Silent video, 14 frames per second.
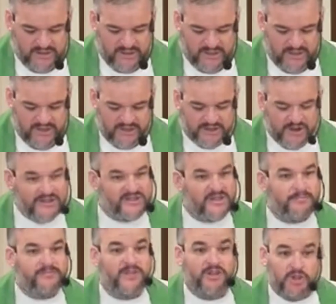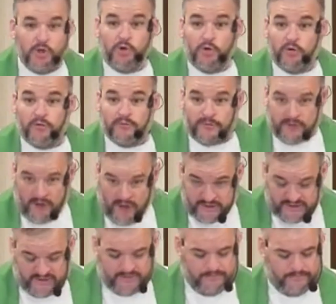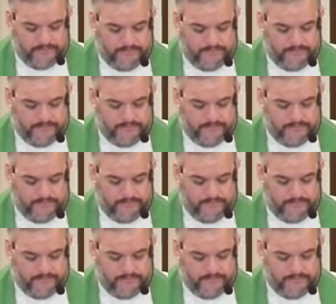It is not something new for us.